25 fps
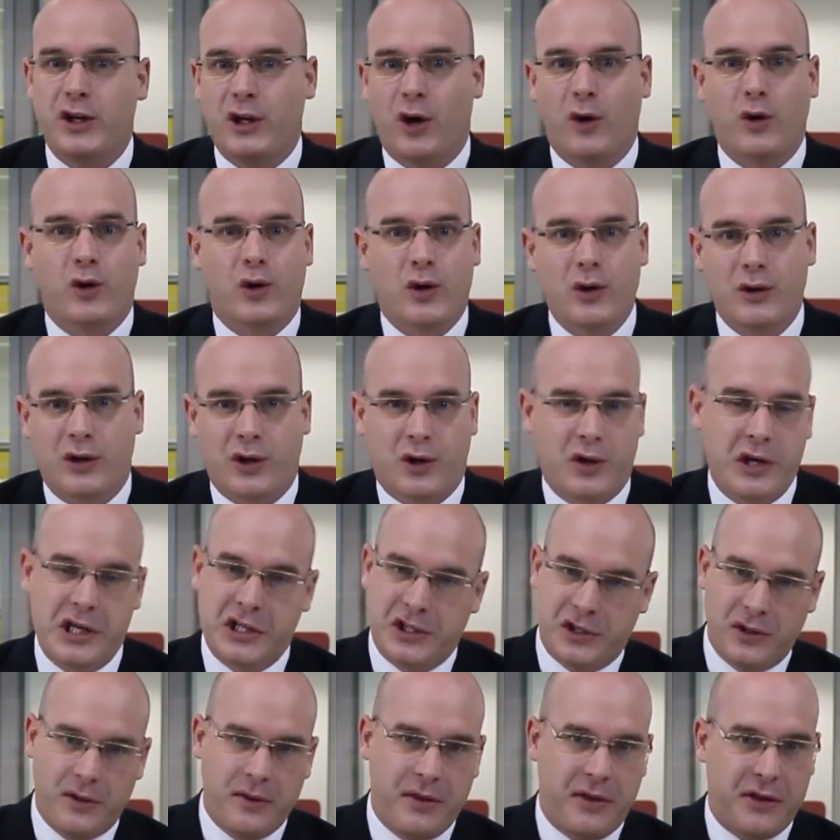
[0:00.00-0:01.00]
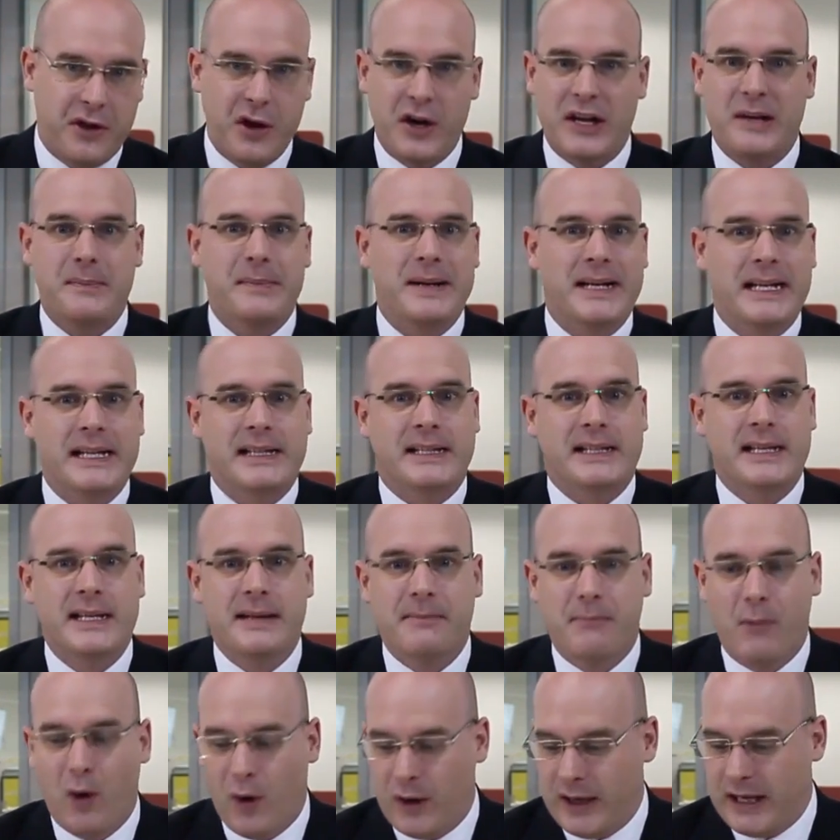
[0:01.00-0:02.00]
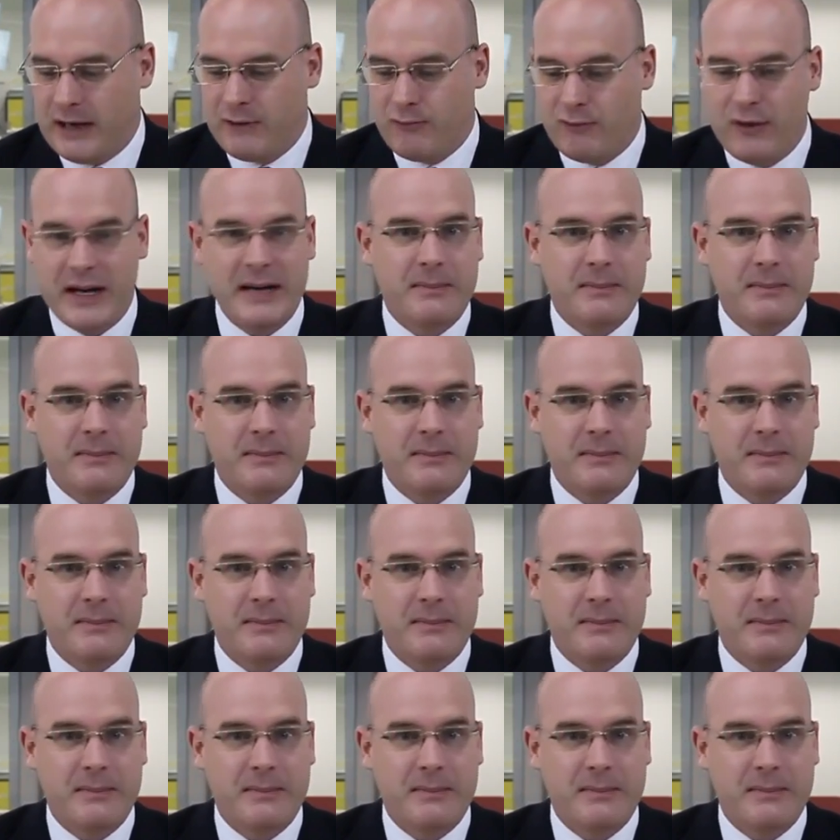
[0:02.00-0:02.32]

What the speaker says: you know, good Christian 30 minutes in the morning,